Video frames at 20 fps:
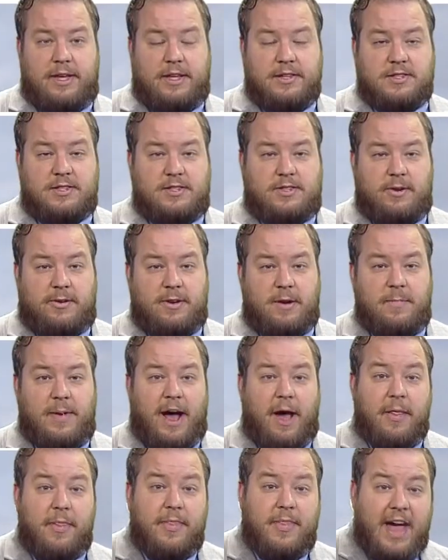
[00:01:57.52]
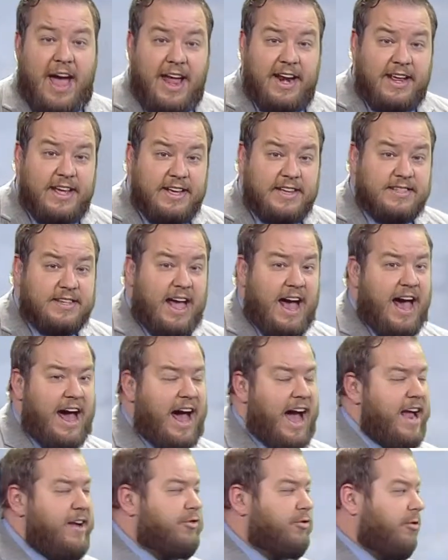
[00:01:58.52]
concerned about. That is
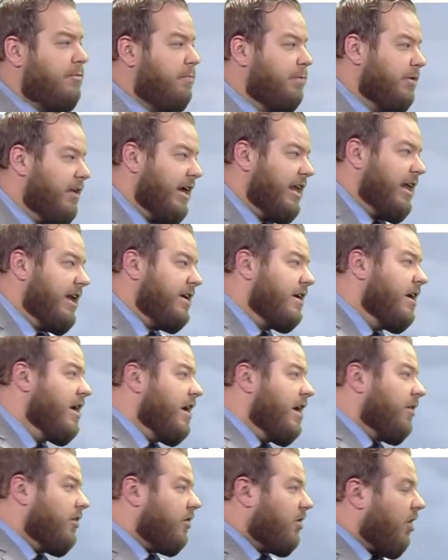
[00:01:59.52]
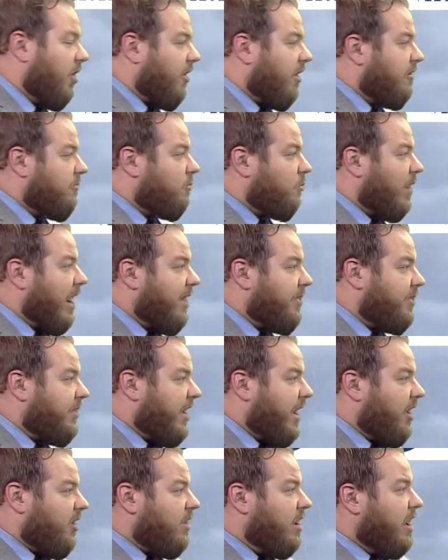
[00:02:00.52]
hydroplaning. The car in red
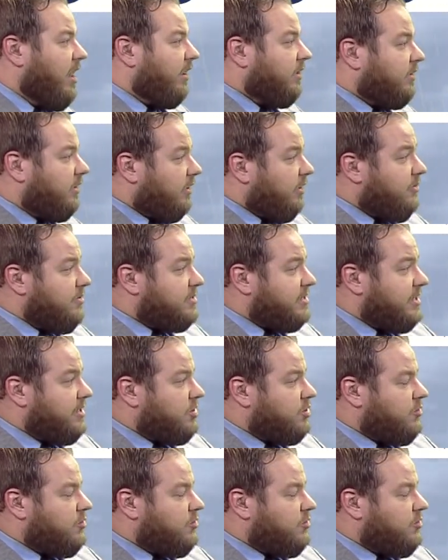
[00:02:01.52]
there losing